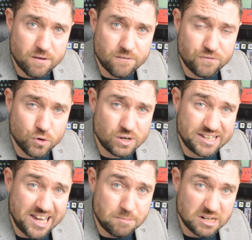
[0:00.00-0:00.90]
for
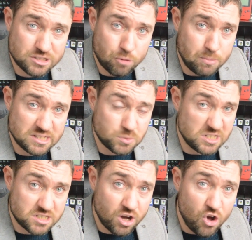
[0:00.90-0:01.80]
gaming topics
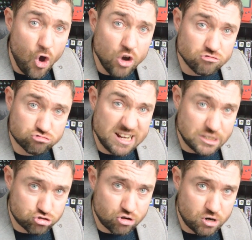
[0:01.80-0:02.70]
which are
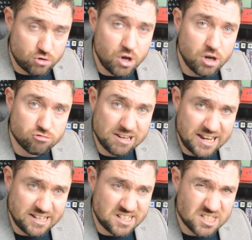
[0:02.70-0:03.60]
retro related.